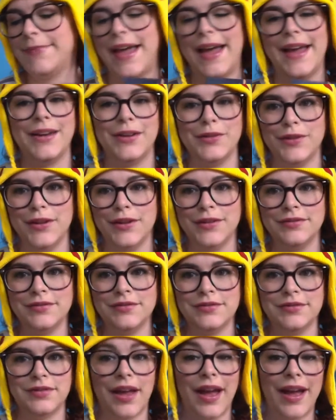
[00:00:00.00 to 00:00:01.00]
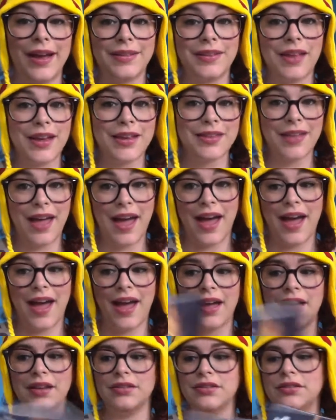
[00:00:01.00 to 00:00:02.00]
I don't know. I like the
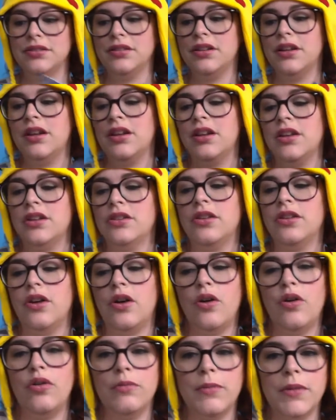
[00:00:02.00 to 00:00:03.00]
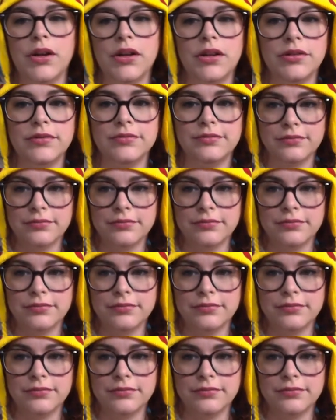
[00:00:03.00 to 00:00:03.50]
hat, the Homer.